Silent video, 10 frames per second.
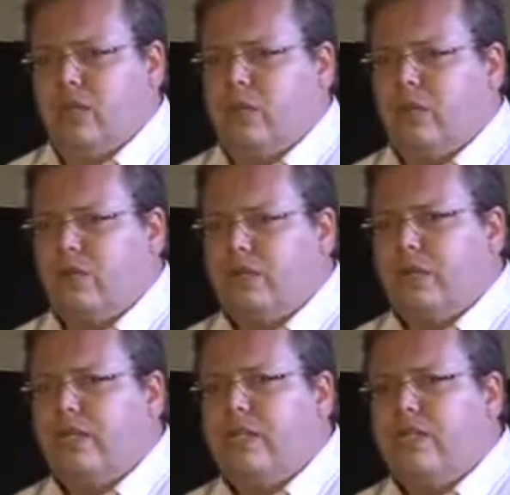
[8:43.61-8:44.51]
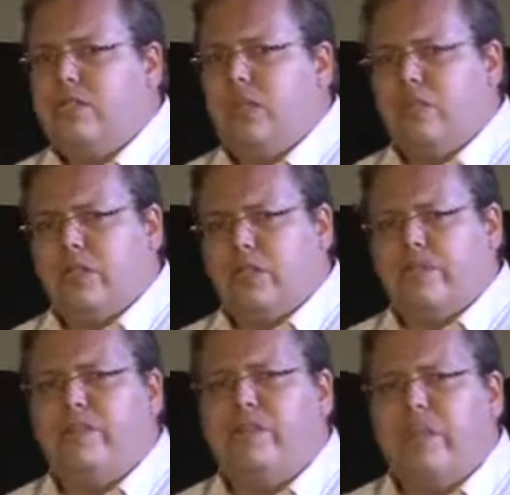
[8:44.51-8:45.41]
uh, what their needs are, what
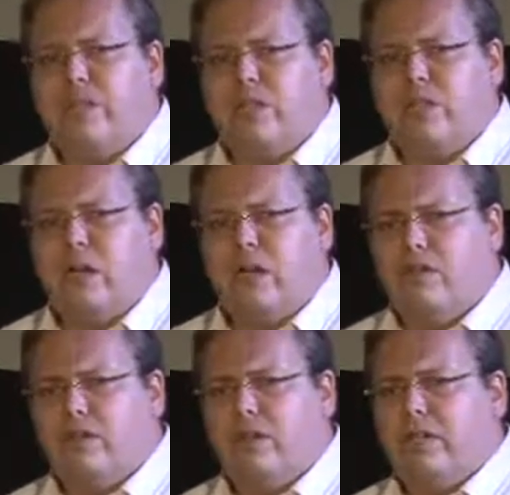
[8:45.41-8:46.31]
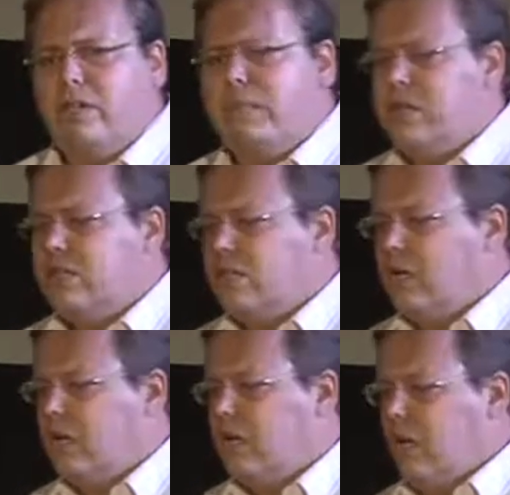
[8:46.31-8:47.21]
their fears are, what their demands
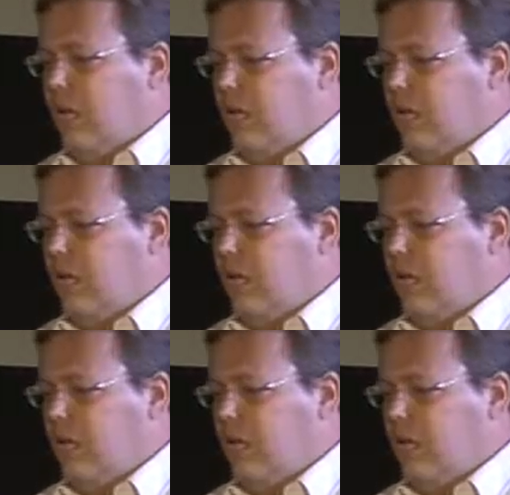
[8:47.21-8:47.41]
are,